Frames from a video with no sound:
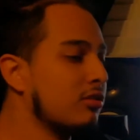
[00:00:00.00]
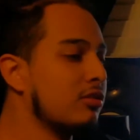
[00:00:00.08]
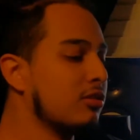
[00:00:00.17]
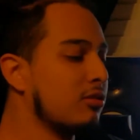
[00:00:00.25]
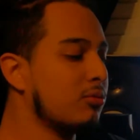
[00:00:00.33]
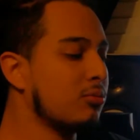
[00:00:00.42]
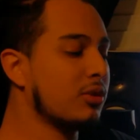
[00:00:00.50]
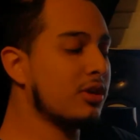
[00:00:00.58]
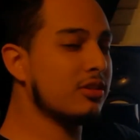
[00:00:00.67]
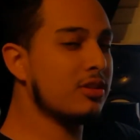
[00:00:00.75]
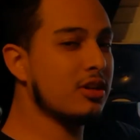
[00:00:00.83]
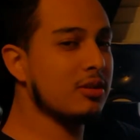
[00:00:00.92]
So we're
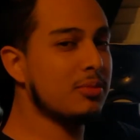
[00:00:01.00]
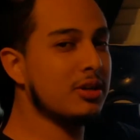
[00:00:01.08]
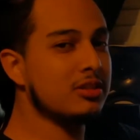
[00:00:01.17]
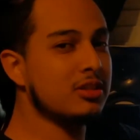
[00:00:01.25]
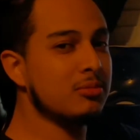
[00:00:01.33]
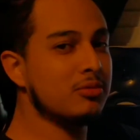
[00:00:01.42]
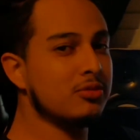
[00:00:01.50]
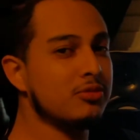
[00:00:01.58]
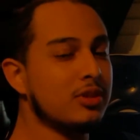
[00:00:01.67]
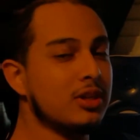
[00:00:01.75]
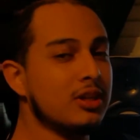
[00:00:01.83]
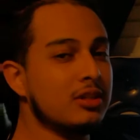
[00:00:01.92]
going to talk about some
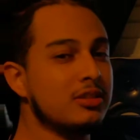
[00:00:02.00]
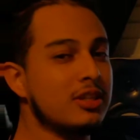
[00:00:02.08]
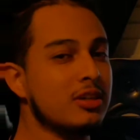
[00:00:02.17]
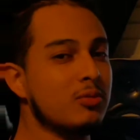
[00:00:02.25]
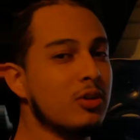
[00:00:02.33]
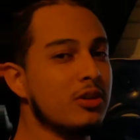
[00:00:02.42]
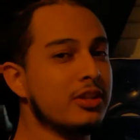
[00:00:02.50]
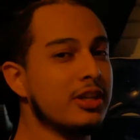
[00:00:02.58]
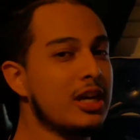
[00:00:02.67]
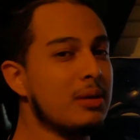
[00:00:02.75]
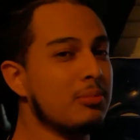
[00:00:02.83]
of TIG welding